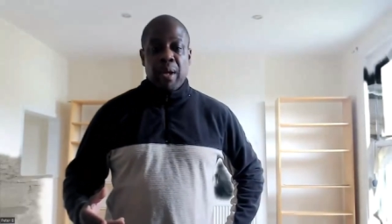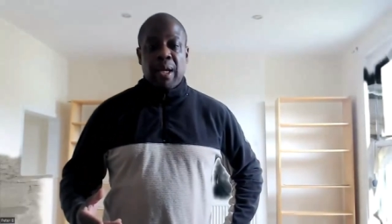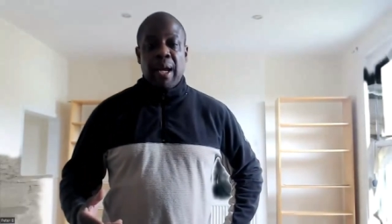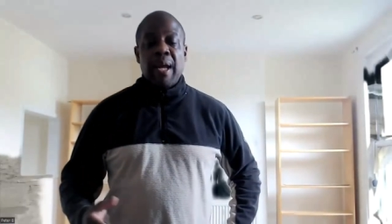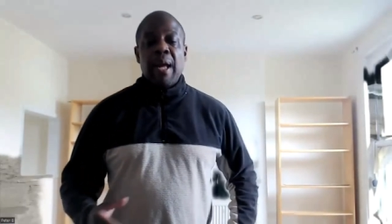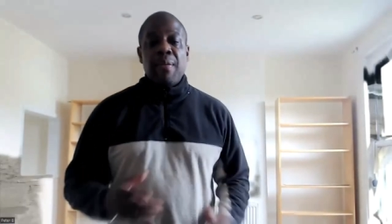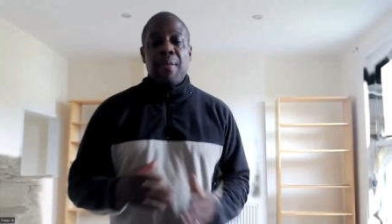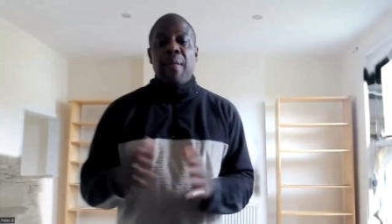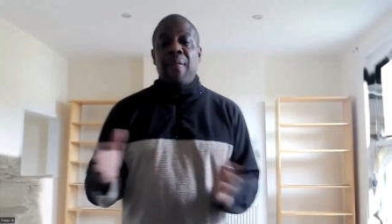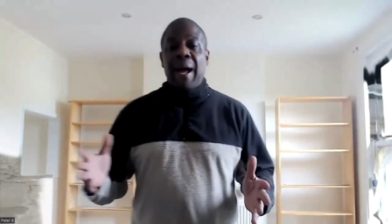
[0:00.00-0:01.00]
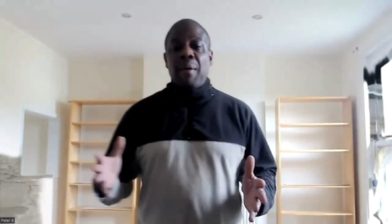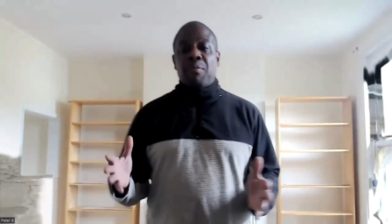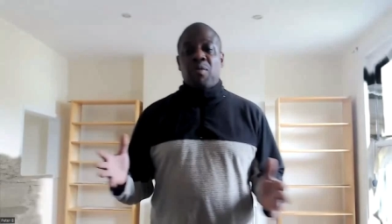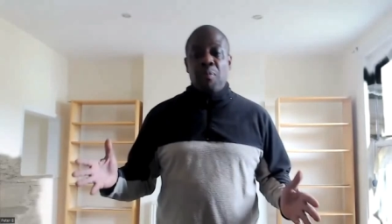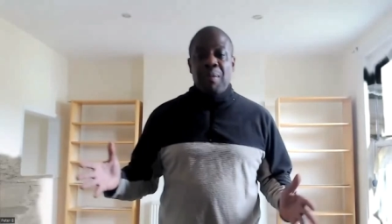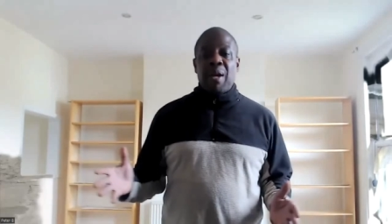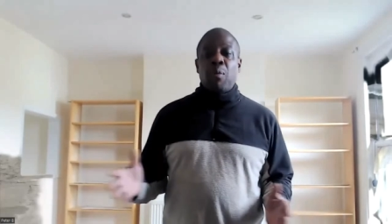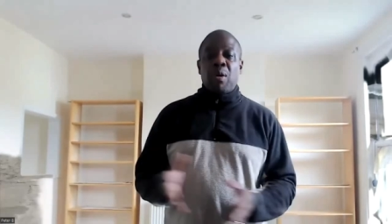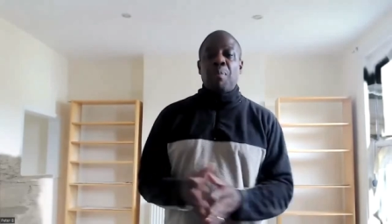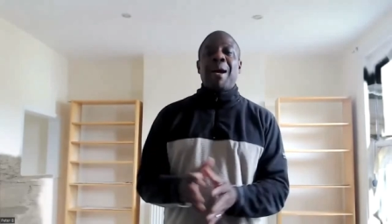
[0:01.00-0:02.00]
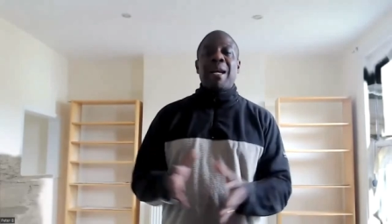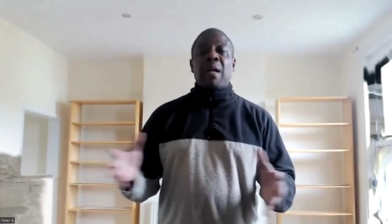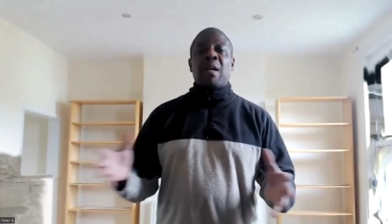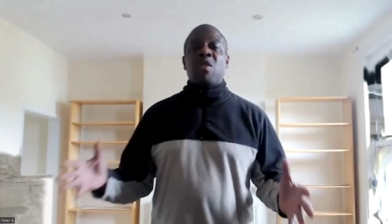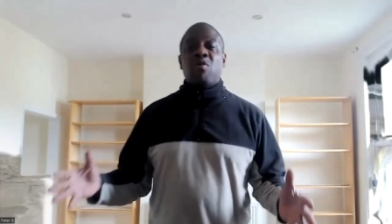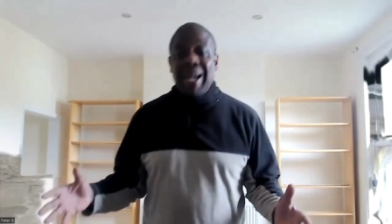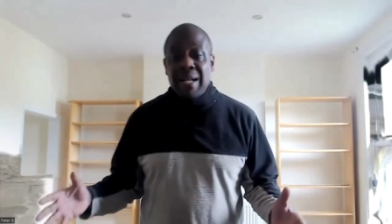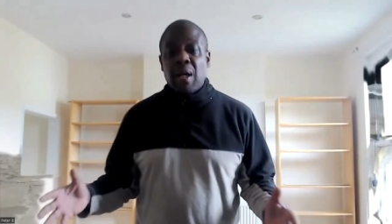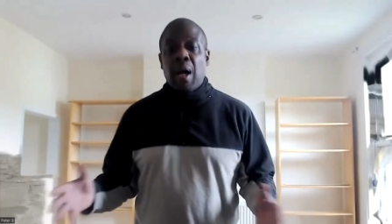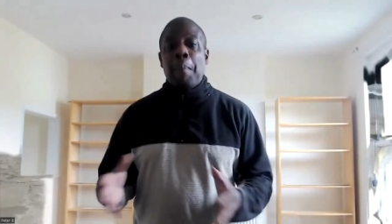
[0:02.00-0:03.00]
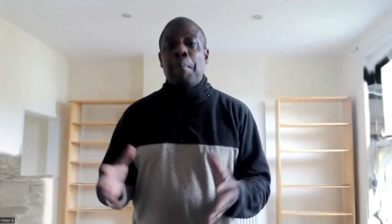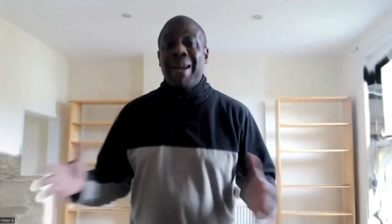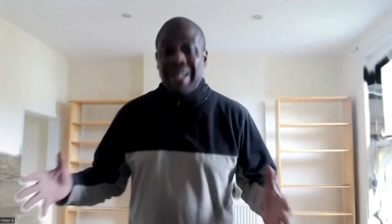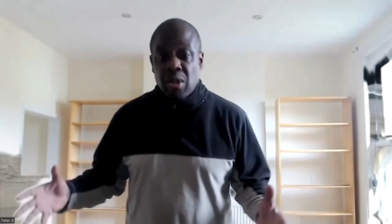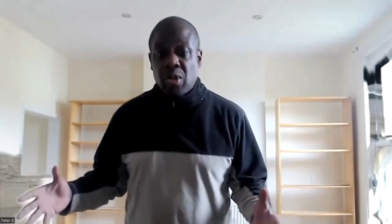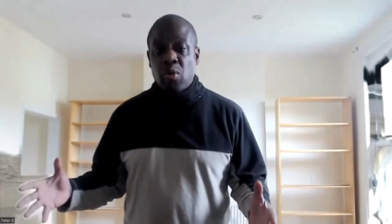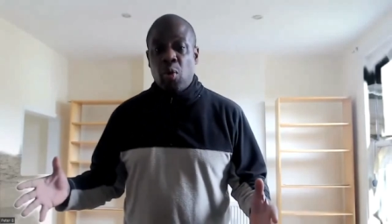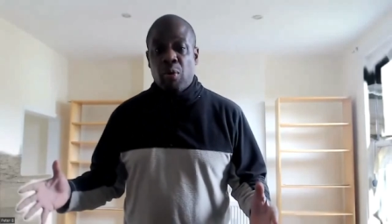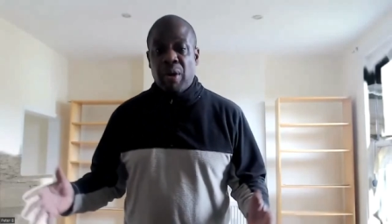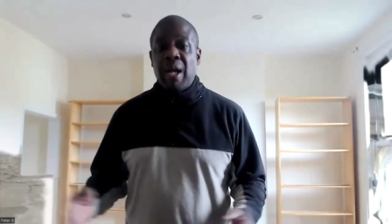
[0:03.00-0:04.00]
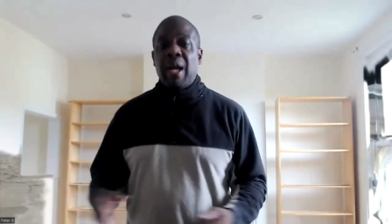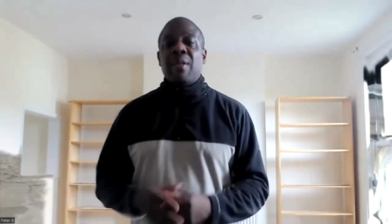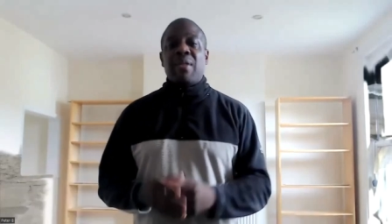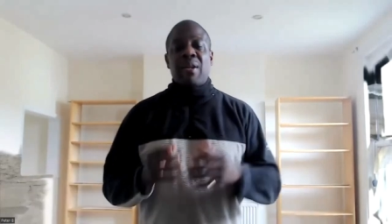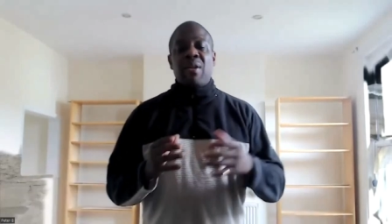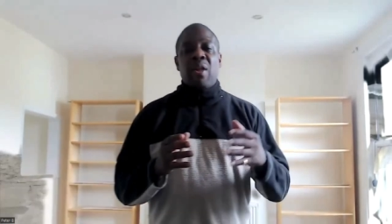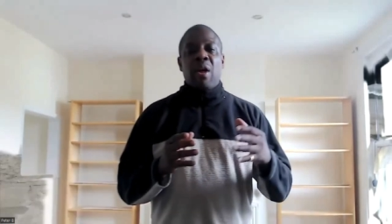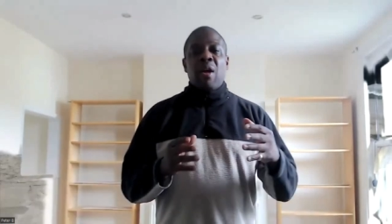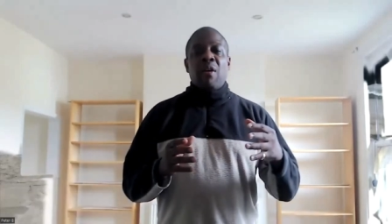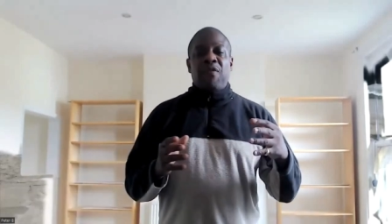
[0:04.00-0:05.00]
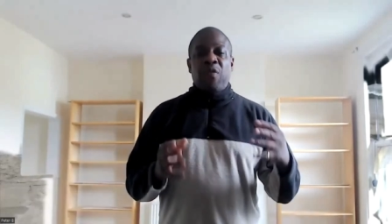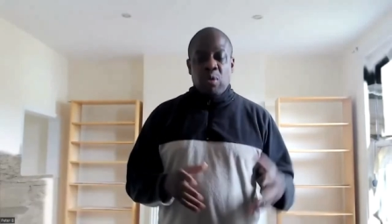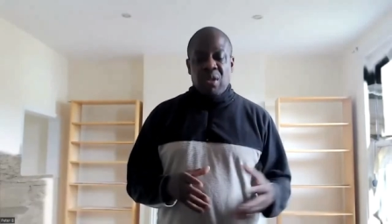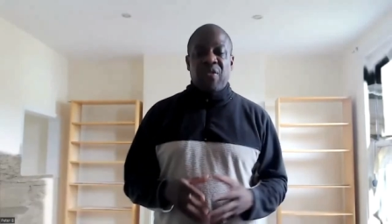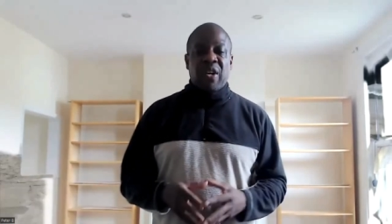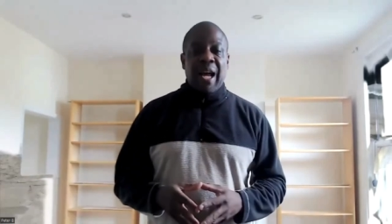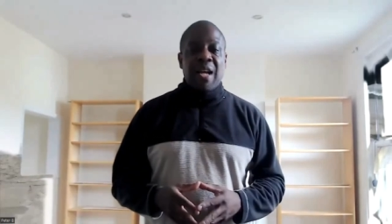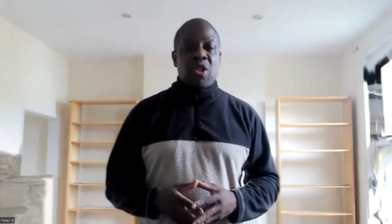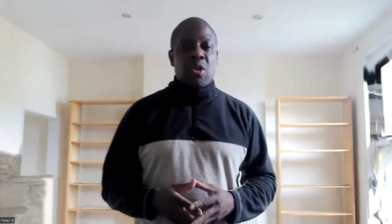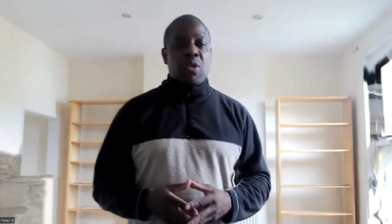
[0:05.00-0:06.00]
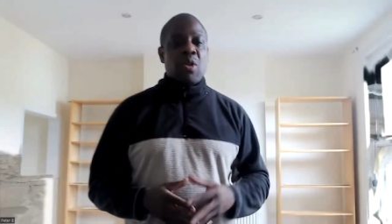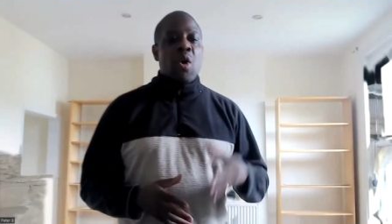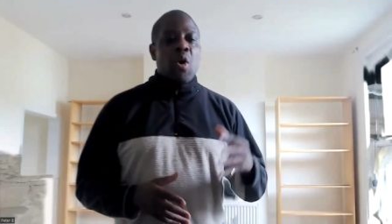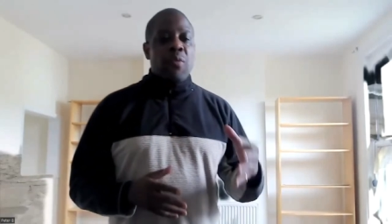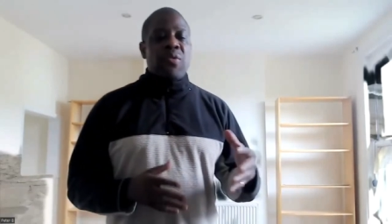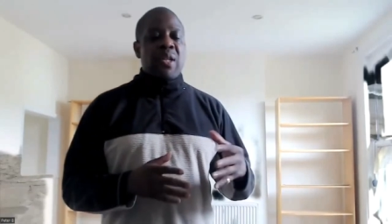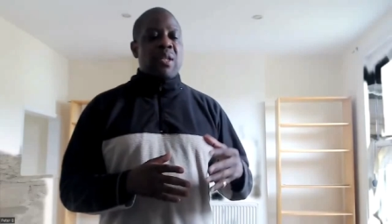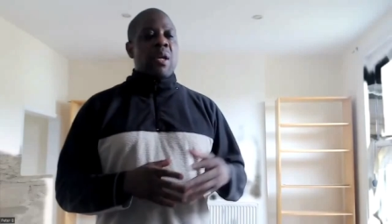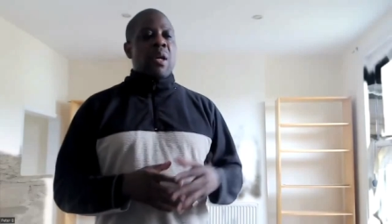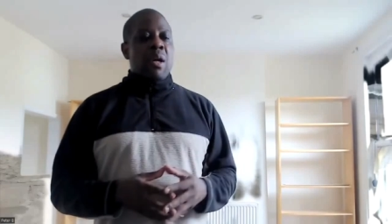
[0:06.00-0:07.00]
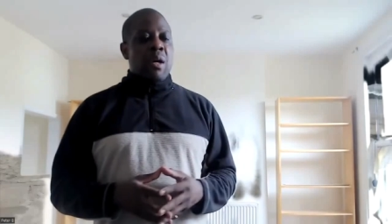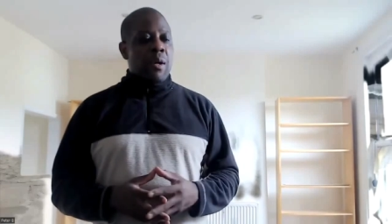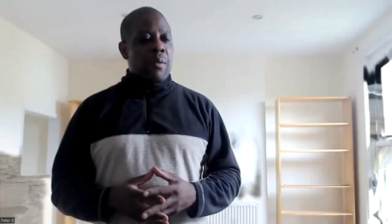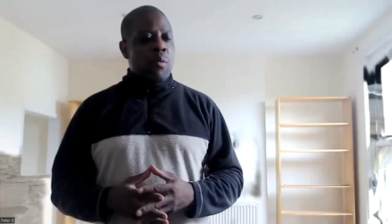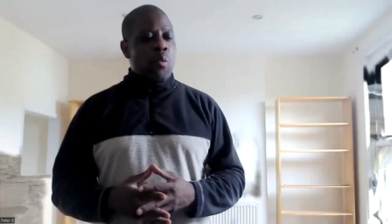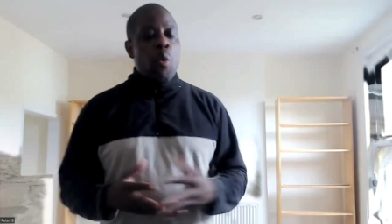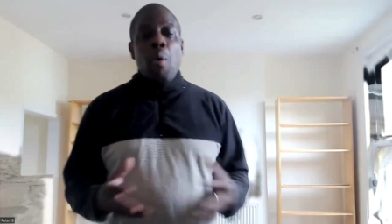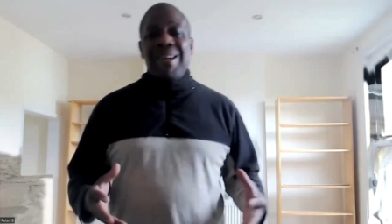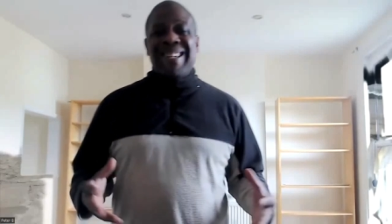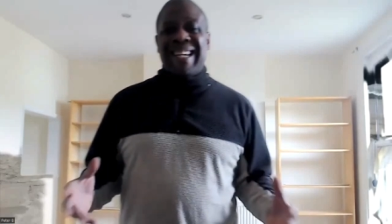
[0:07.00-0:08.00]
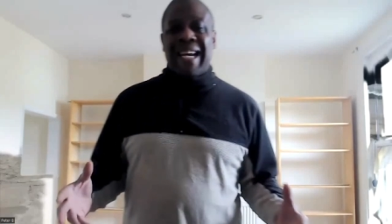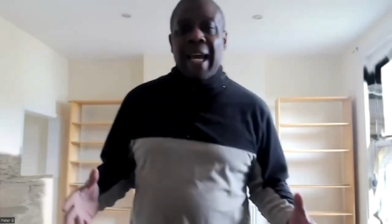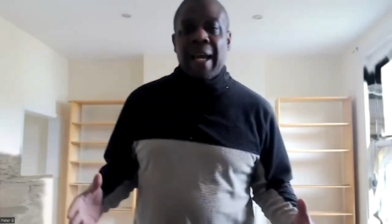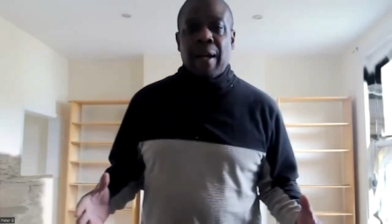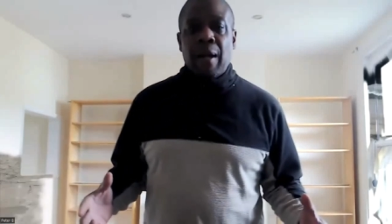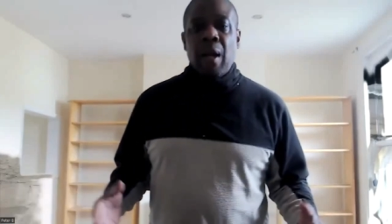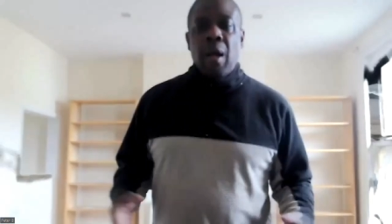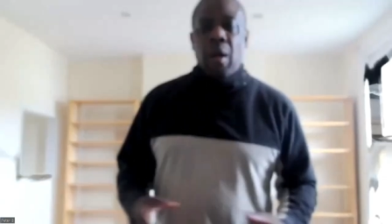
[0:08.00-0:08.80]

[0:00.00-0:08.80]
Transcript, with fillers: Okay, now that to me would have made a greater and better story than the falsifications of this uh, woman king.